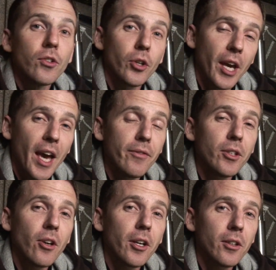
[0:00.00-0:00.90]
So you have
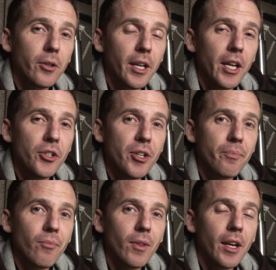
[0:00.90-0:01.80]
your dark
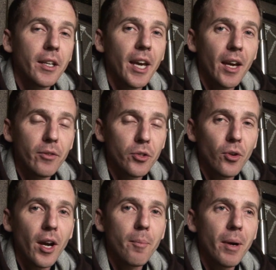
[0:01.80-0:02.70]
location, and you have your
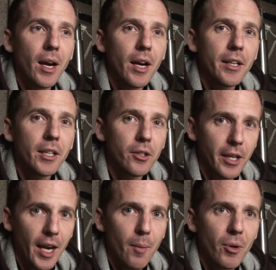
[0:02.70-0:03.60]
tripod and
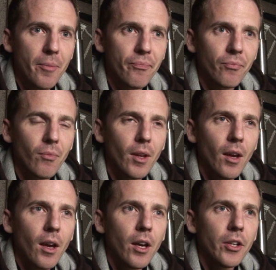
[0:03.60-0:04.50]
your camera.
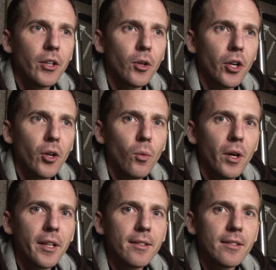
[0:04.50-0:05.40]
You're going to
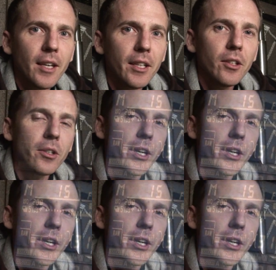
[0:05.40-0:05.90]
want to set